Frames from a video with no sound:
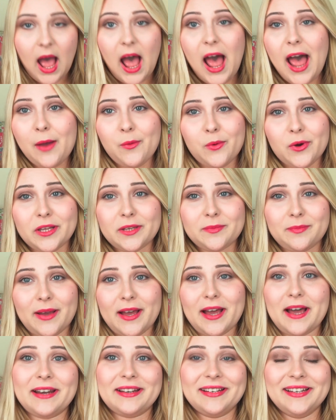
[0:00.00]
I would,
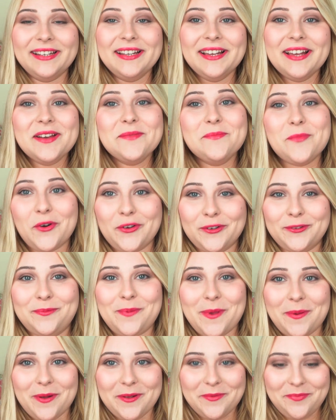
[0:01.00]
but most
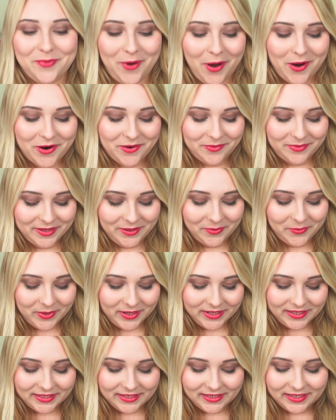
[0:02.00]
people probably
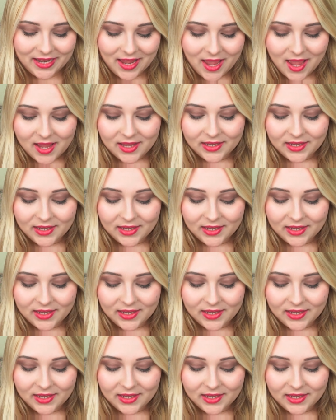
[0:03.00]
wouldn't.